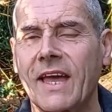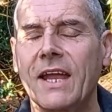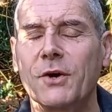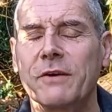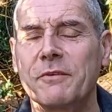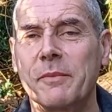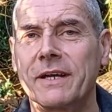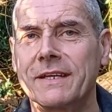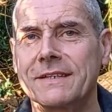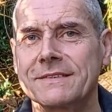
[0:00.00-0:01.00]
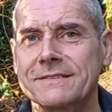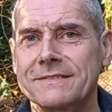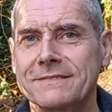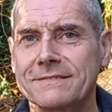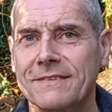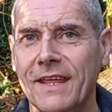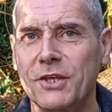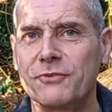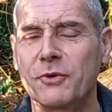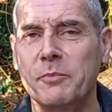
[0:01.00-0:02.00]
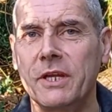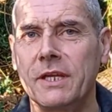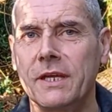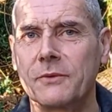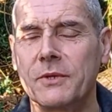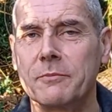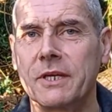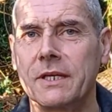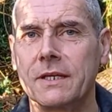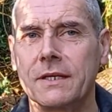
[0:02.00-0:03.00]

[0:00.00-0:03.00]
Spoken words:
Hello, everybody. Thank you for being here with me.